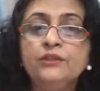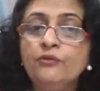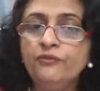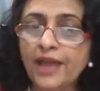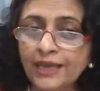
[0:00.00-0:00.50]

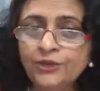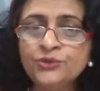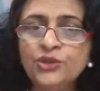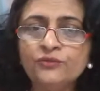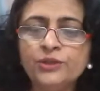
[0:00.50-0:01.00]
The
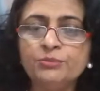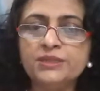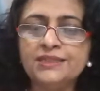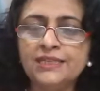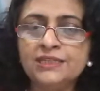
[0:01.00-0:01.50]
values of the
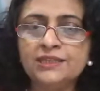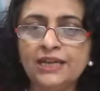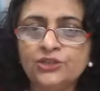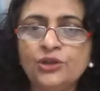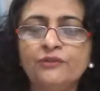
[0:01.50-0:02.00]
business
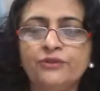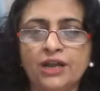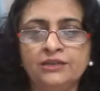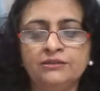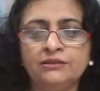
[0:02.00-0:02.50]
that you have
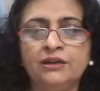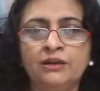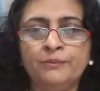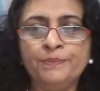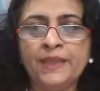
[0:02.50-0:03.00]
run
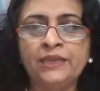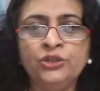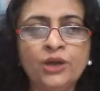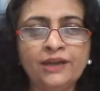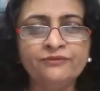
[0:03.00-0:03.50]

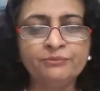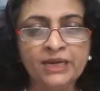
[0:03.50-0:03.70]
and you have